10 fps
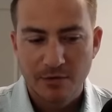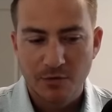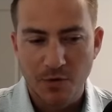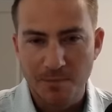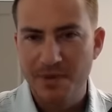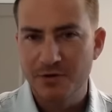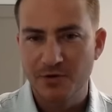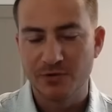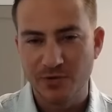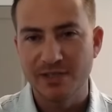what
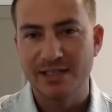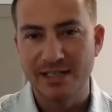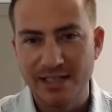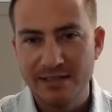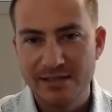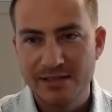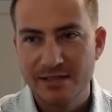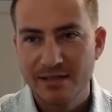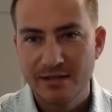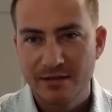Bitcoin really needs
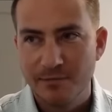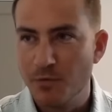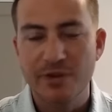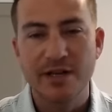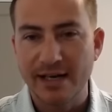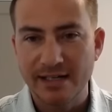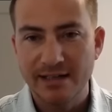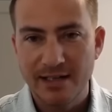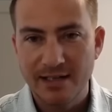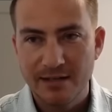more than
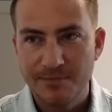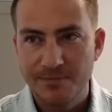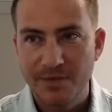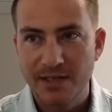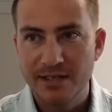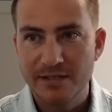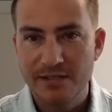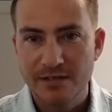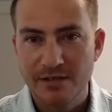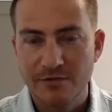anything
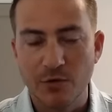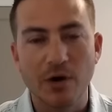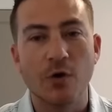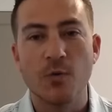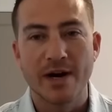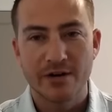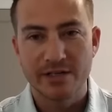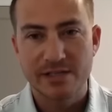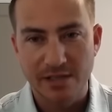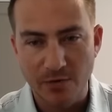is for
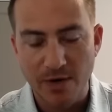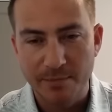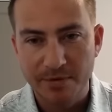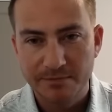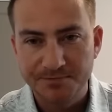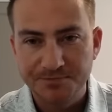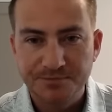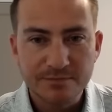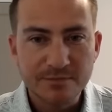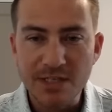awareness to go up.
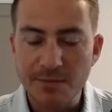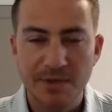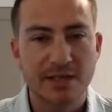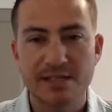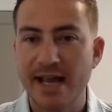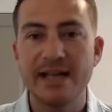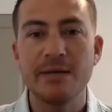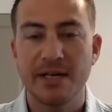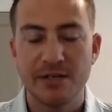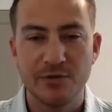because
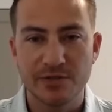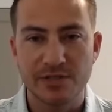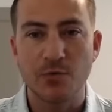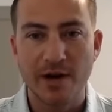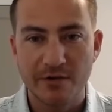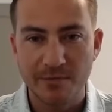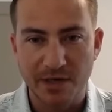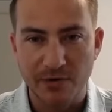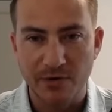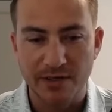anybody who is aware of
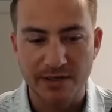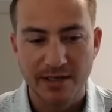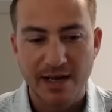Bitcoin